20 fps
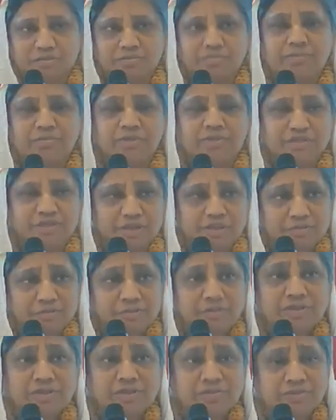some
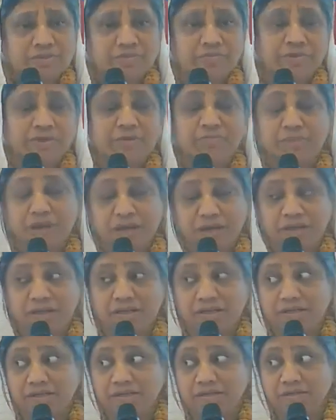Muslims are very
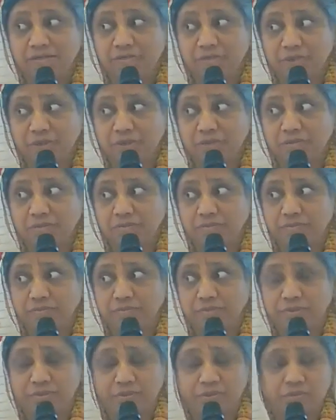pious as well.
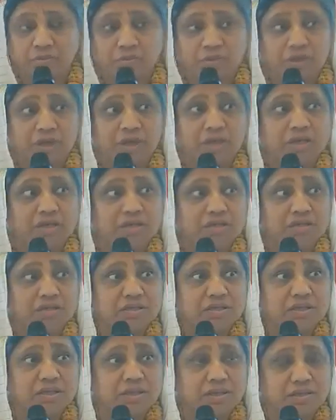
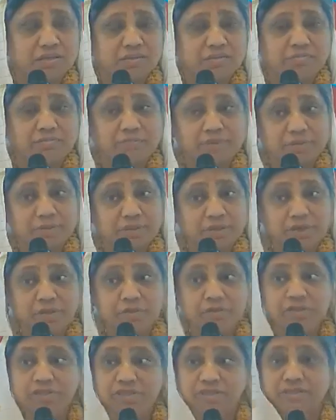And maybe he
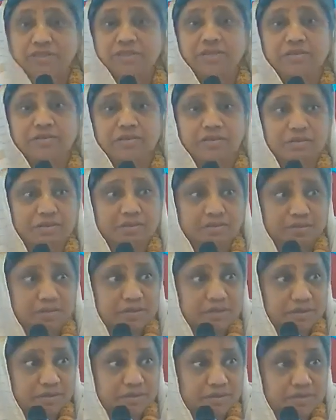could see
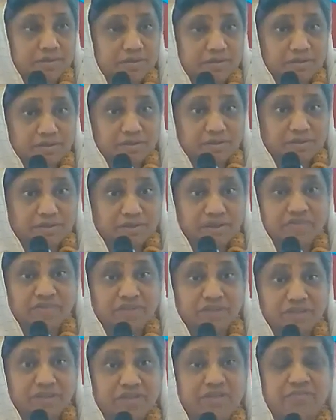the
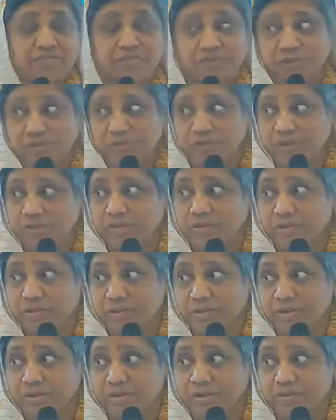devatas following the
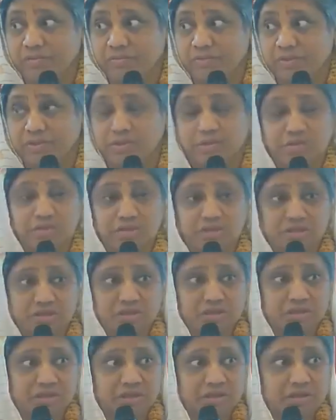Harinam. He could see
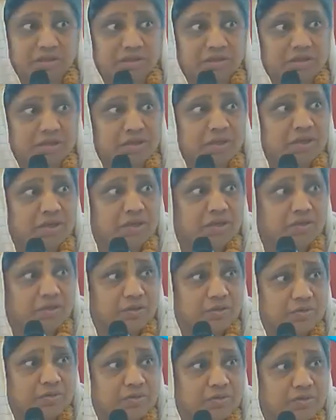that,
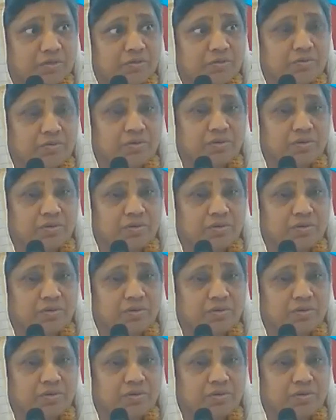So